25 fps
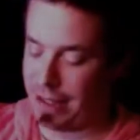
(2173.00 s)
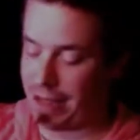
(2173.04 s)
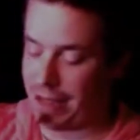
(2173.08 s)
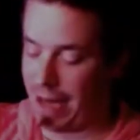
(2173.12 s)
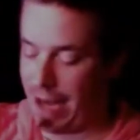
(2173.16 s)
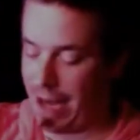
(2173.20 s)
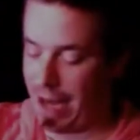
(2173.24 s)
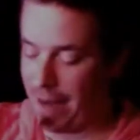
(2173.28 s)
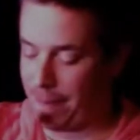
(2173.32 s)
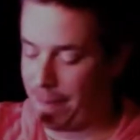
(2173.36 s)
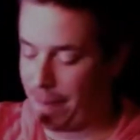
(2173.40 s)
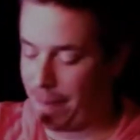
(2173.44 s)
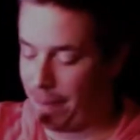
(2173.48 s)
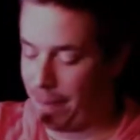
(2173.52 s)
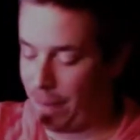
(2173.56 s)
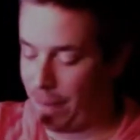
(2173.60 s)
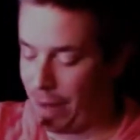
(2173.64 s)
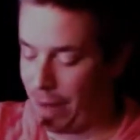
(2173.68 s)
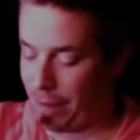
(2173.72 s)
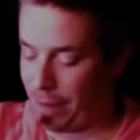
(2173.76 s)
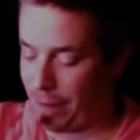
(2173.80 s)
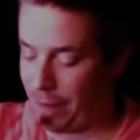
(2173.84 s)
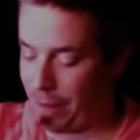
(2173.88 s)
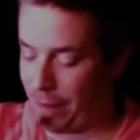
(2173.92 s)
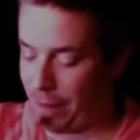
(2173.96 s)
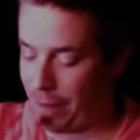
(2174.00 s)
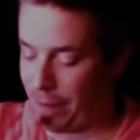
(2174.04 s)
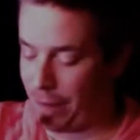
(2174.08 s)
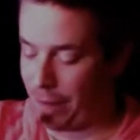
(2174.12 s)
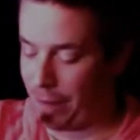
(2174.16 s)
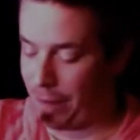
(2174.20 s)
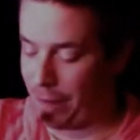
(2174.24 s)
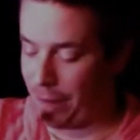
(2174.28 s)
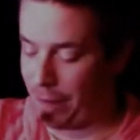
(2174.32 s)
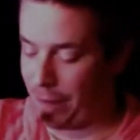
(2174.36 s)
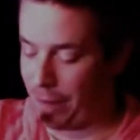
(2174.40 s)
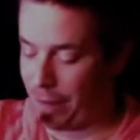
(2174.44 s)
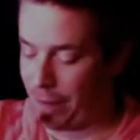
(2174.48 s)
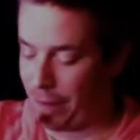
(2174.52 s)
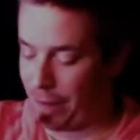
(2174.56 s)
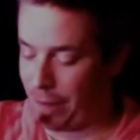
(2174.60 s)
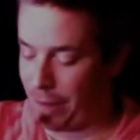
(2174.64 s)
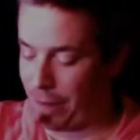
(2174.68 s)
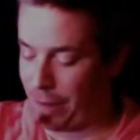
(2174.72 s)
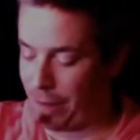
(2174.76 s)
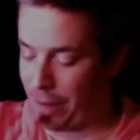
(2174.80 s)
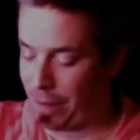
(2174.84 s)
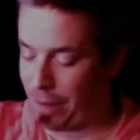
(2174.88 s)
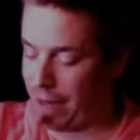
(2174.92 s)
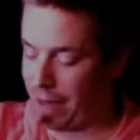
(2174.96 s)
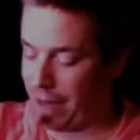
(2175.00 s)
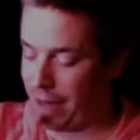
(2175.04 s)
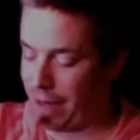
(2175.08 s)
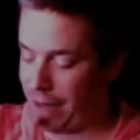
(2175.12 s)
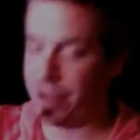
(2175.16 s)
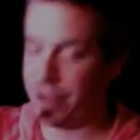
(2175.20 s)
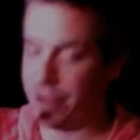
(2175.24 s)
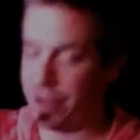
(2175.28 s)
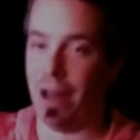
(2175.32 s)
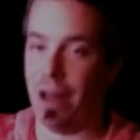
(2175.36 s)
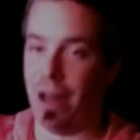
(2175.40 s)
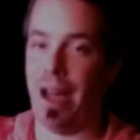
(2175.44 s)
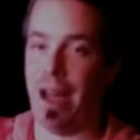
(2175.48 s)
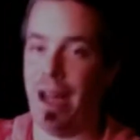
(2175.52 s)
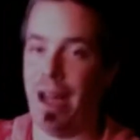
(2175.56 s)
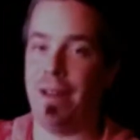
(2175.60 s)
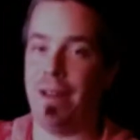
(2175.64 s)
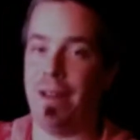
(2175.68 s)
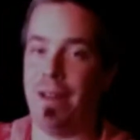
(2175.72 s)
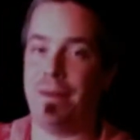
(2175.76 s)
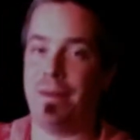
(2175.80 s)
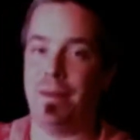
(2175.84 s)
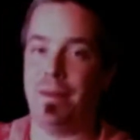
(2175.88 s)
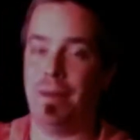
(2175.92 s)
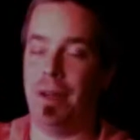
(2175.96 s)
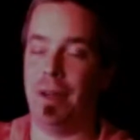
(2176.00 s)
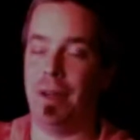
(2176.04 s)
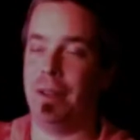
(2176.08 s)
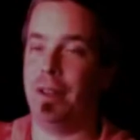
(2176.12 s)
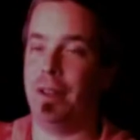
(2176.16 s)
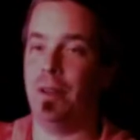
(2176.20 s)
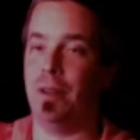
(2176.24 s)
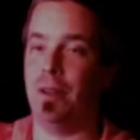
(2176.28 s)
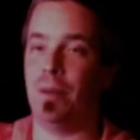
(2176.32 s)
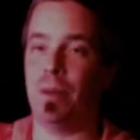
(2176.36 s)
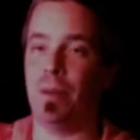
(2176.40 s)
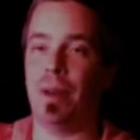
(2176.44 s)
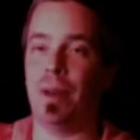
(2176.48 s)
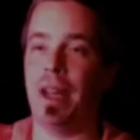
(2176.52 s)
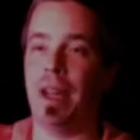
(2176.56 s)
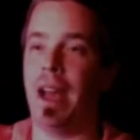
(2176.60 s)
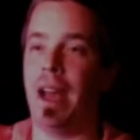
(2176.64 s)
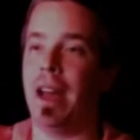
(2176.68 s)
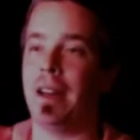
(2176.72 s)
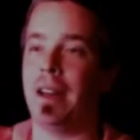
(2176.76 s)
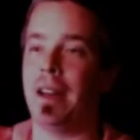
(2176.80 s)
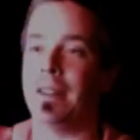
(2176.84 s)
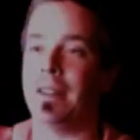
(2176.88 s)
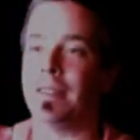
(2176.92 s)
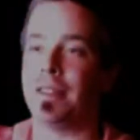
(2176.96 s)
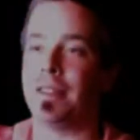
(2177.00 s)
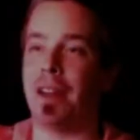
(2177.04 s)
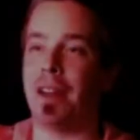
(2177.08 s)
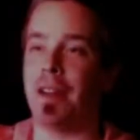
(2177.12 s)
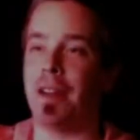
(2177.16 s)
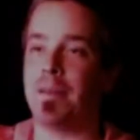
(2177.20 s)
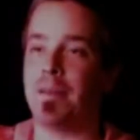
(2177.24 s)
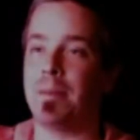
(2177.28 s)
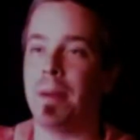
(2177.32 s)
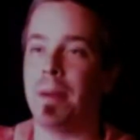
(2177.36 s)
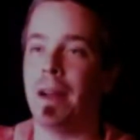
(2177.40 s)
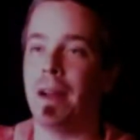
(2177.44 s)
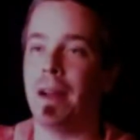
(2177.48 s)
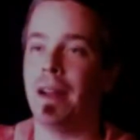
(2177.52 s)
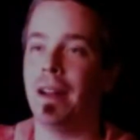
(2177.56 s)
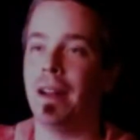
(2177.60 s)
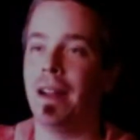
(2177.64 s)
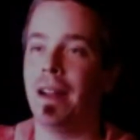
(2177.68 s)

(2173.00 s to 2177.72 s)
thing that's happened while recording that we never saw well, you don't really edit stuff, but